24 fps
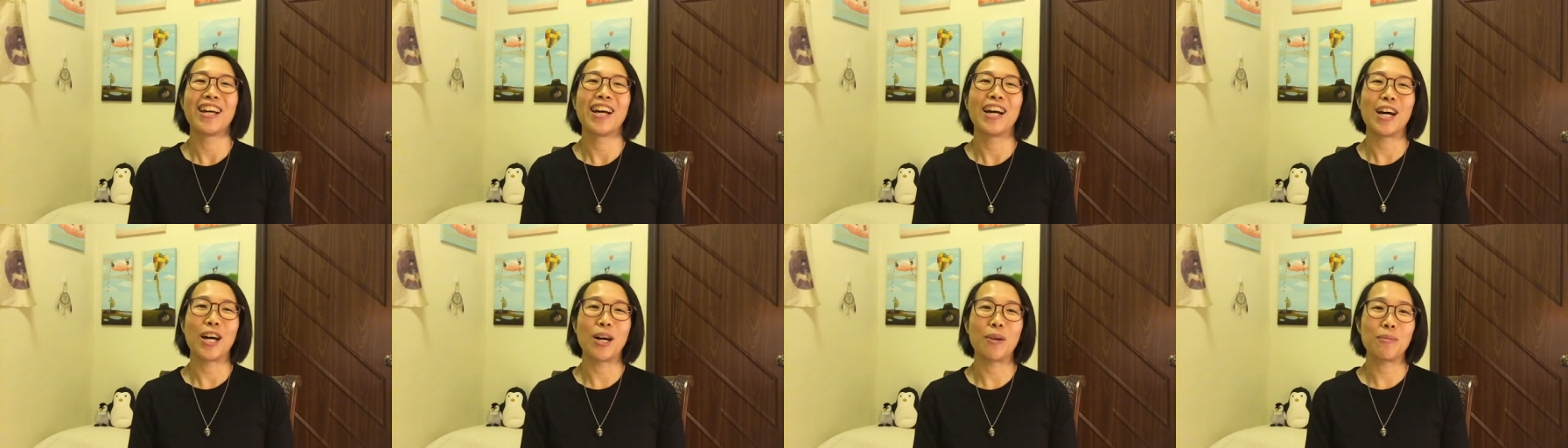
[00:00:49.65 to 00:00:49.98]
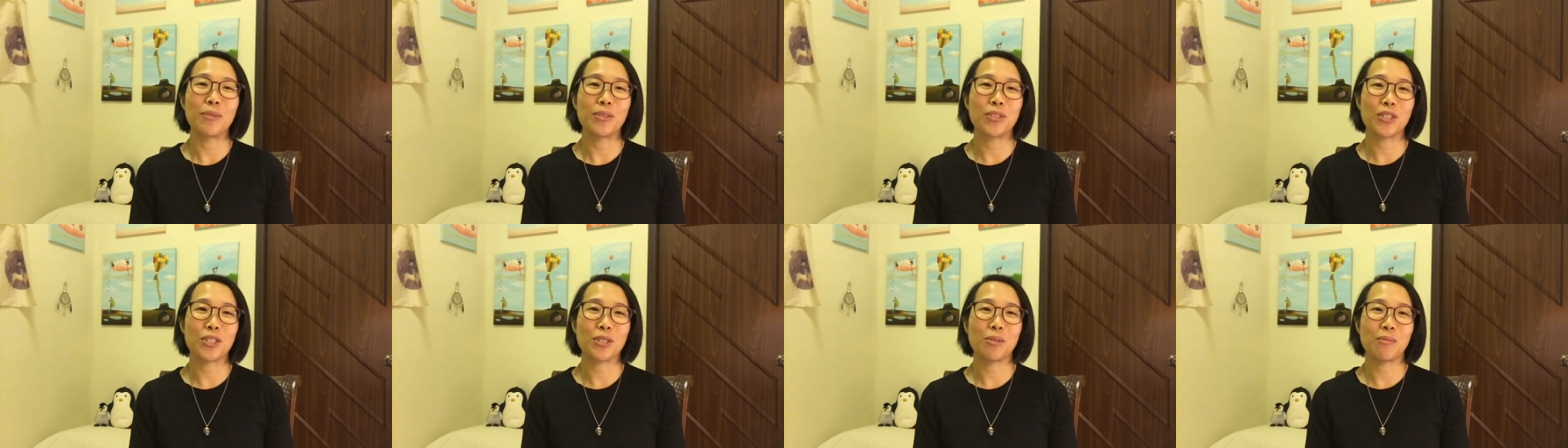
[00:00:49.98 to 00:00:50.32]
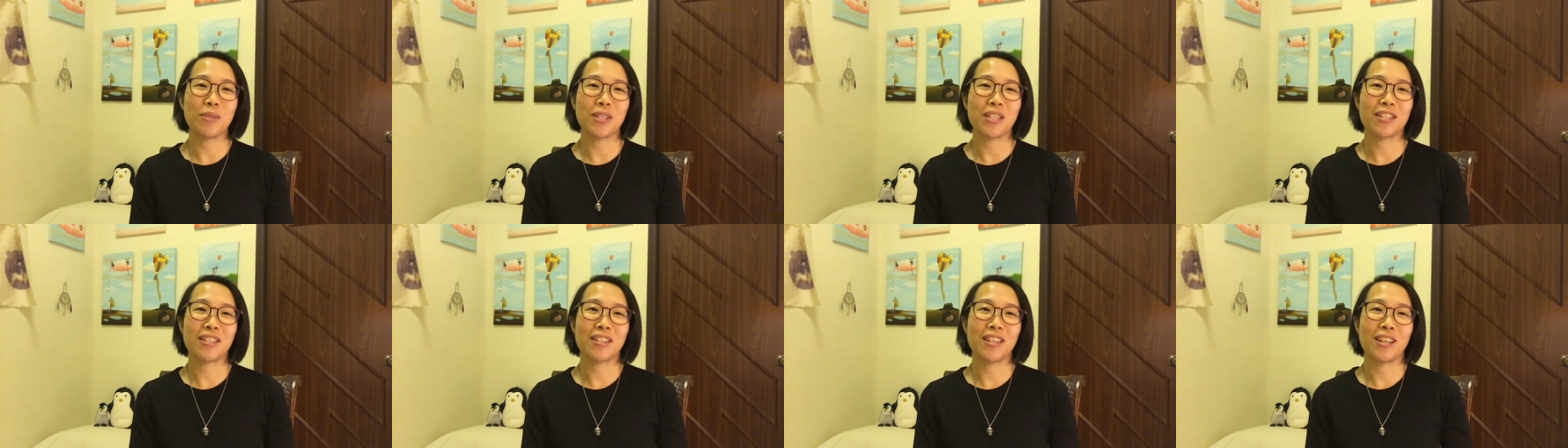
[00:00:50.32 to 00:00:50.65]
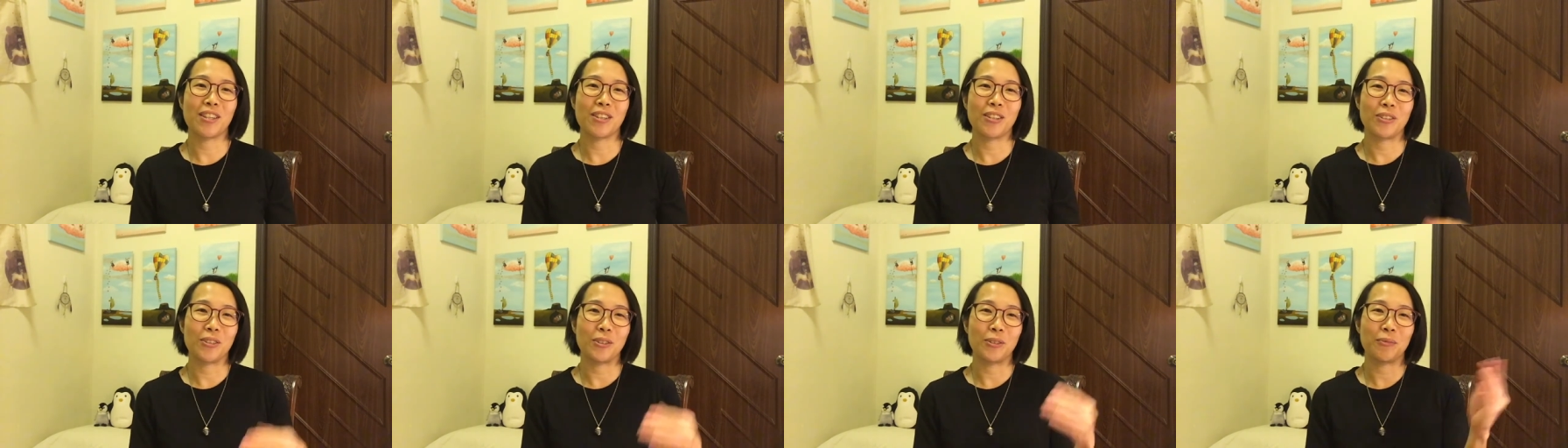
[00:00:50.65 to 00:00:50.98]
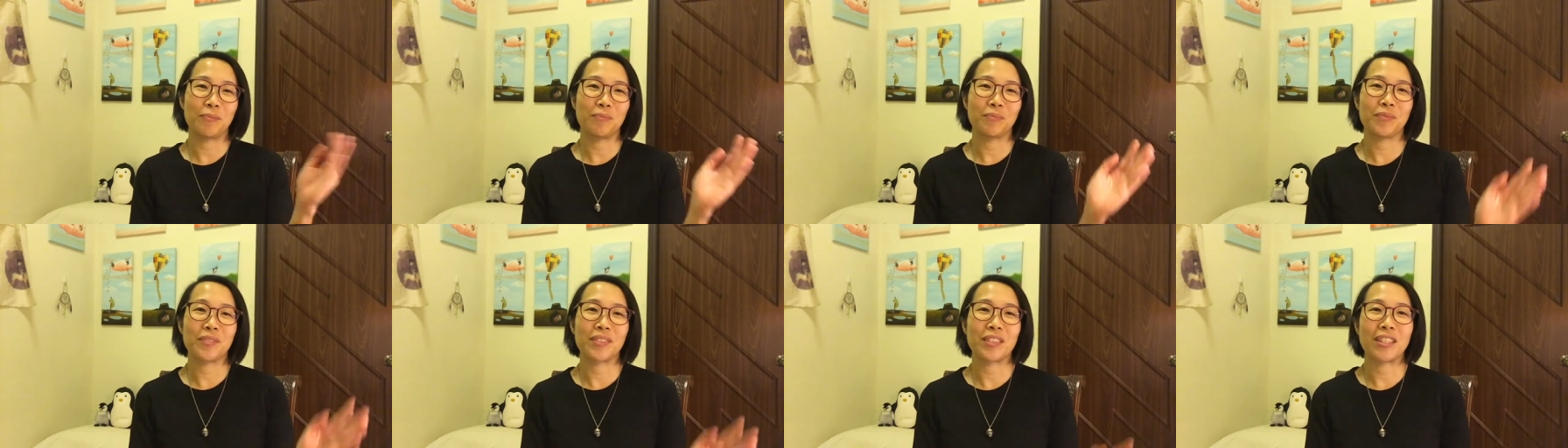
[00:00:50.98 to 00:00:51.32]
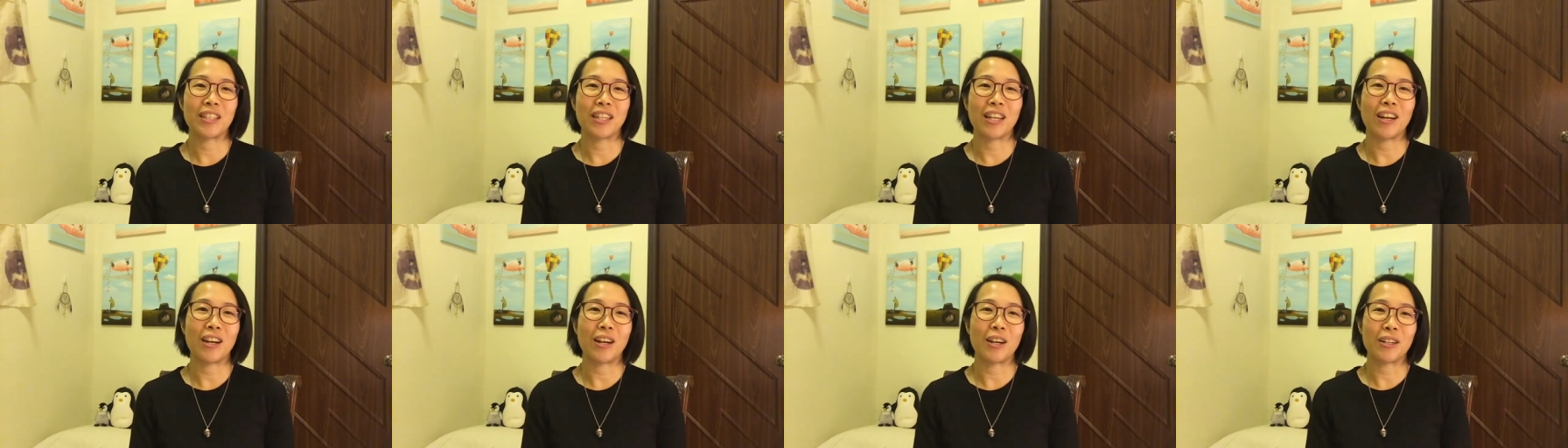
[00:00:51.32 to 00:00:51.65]
Um, it just means that, you know,
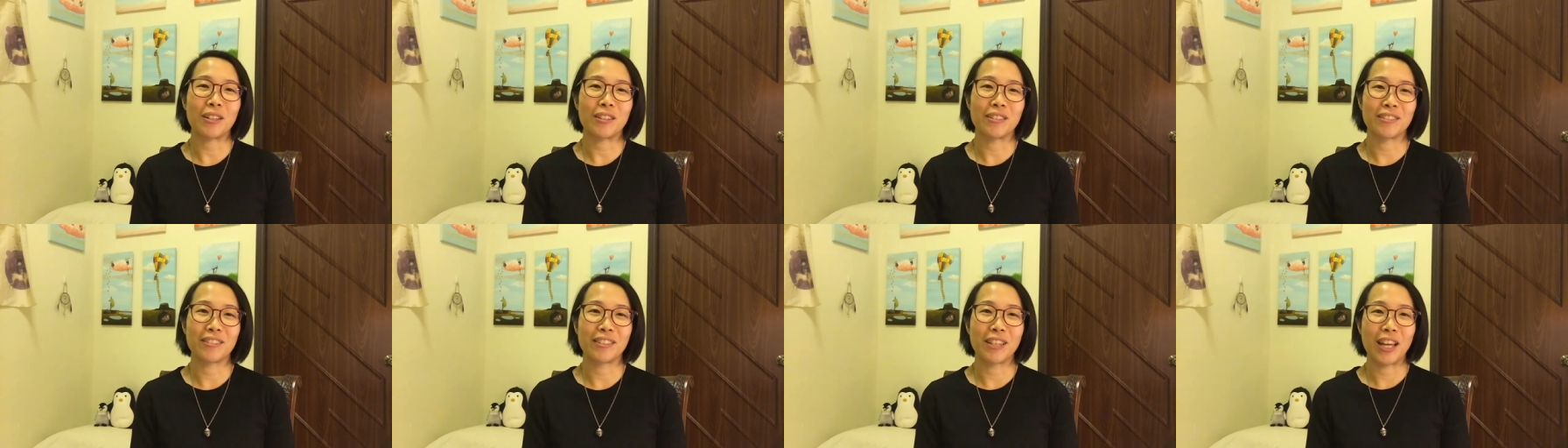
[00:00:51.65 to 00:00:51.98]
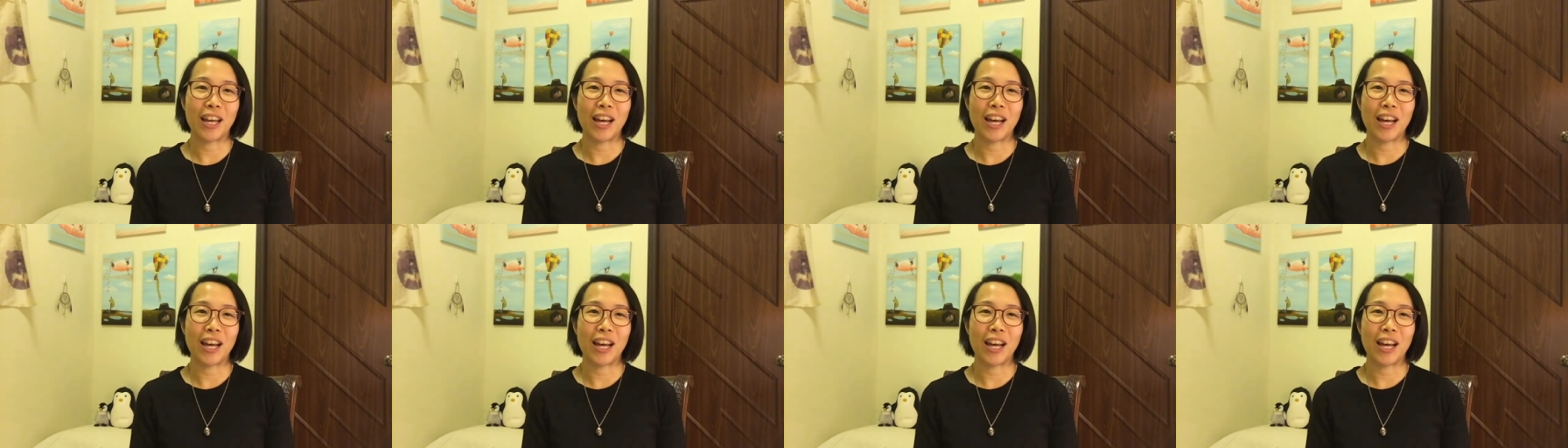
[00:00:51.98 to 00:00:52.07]
there are